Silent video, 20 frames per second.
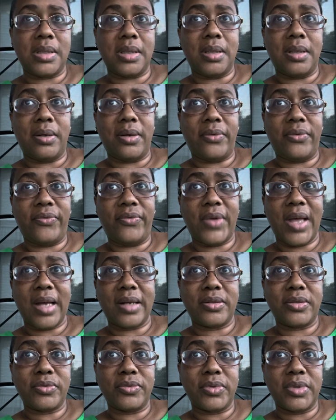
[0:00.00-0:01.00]
it a
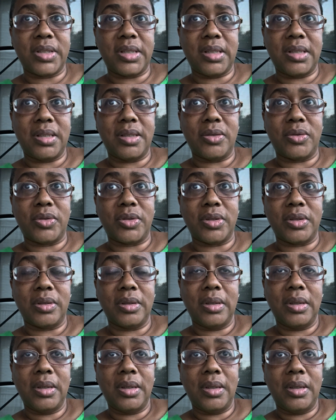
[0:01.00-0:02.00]
factory, or
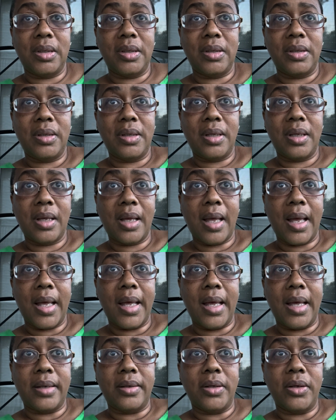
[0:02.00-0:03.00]

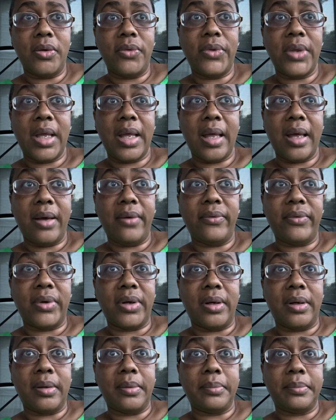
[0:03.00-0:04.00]
I know they have a
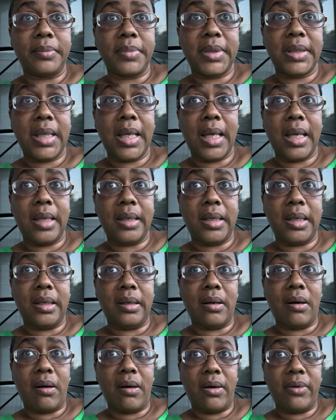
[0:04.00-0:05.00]
um, Canon
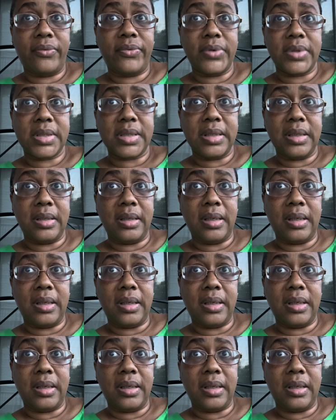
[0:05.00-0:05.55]
office in